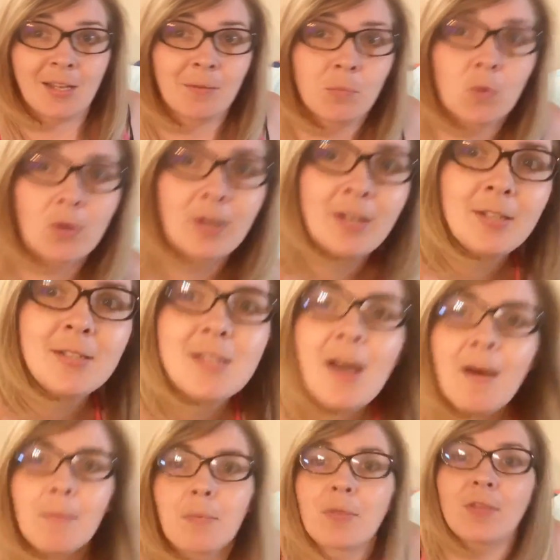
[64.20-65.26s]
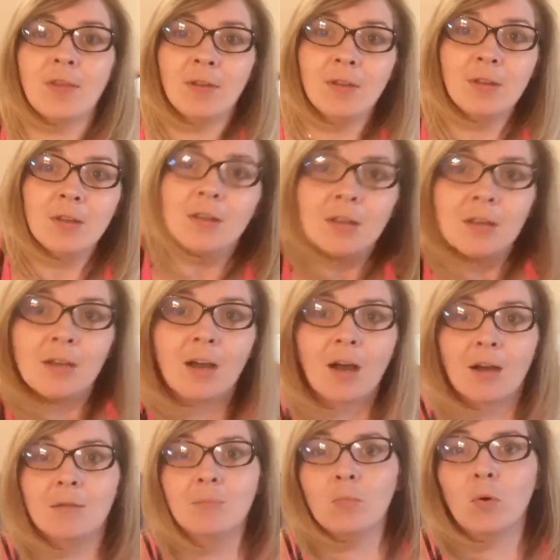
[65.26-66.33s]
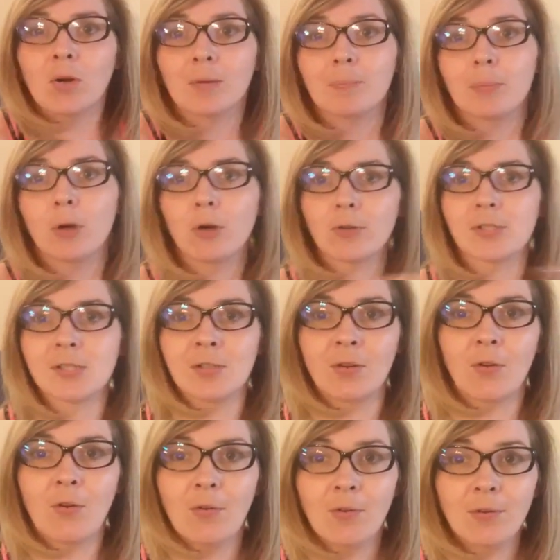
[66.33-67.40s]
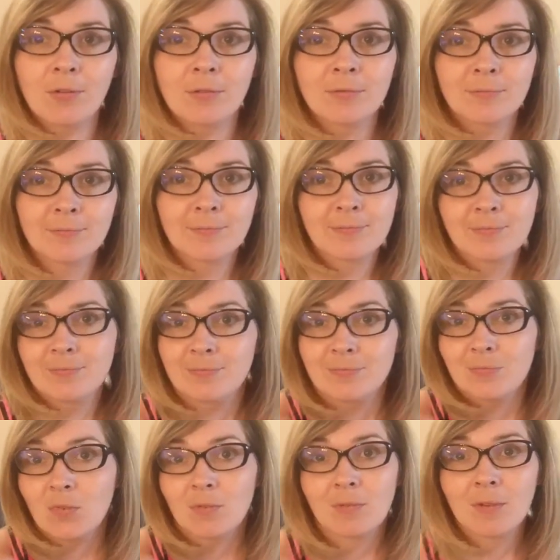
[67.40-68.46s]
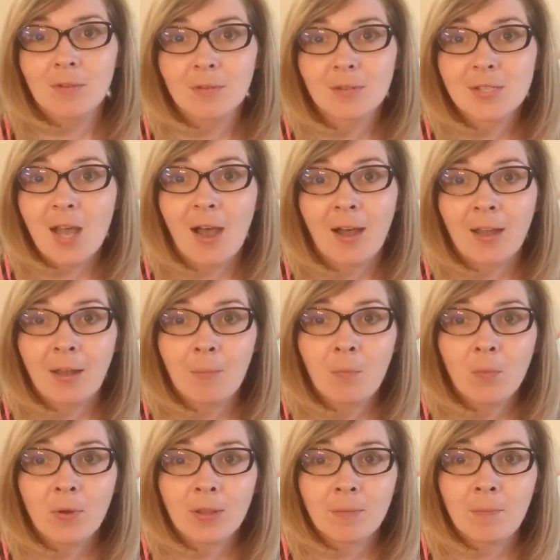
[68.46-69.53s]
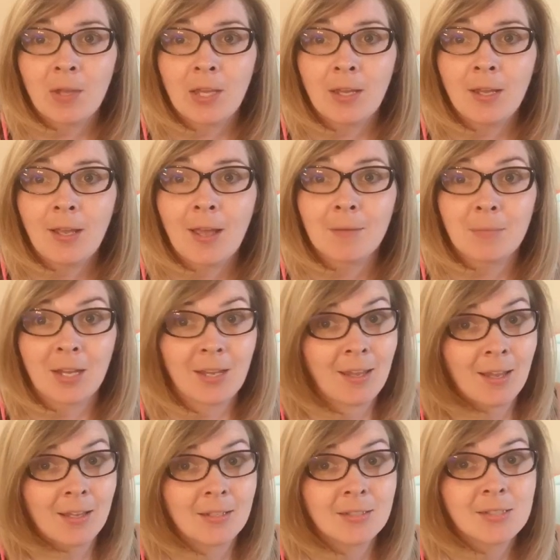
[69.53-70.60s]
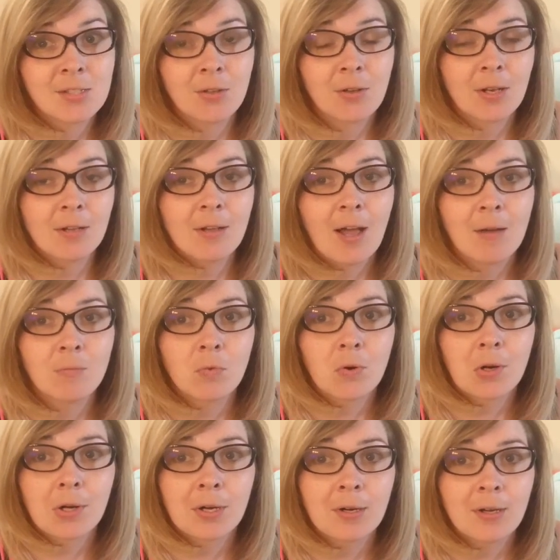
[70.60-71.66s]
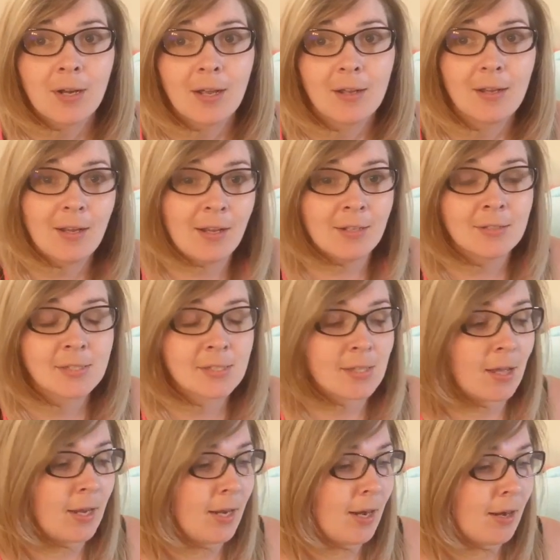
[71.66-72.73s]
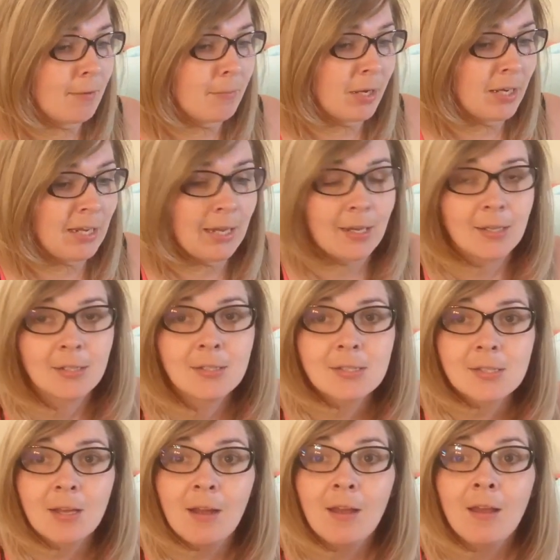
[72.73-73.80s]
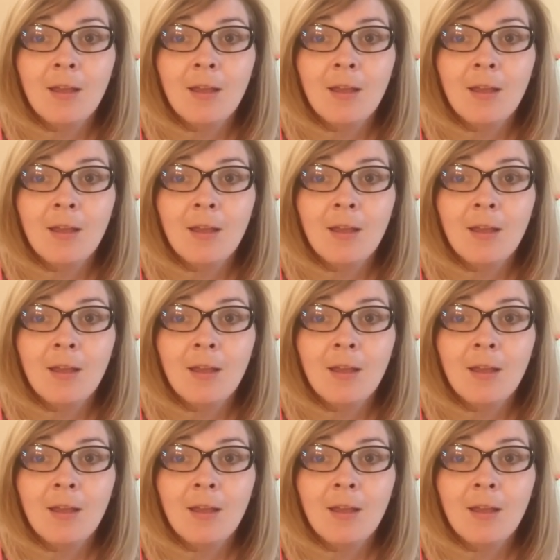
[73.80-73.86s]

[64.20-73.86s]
like more in-depth, more personal time with me and my kids. You get a lot more insight on my kids.